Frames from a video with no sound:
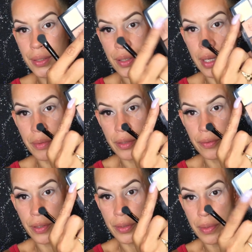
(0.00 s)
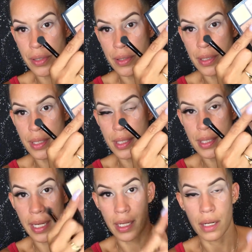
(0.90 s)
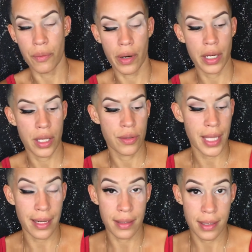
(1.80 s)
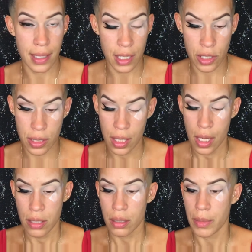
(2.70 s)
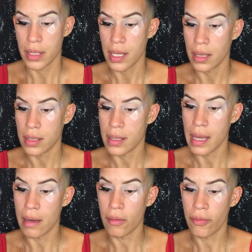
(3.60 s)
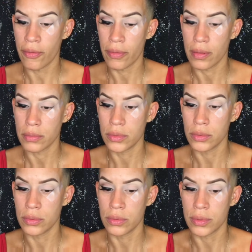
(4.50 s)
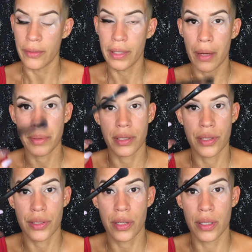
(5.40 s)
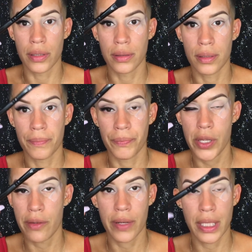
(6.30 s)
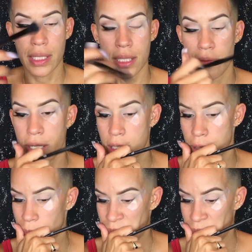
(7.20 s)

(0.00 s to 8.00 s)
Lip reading: So that was the first one, so this is the second, and we're going to use that in stages. So I'm going to take this e.l.f., ooh, I forgot what this is called. You can find it at CVS.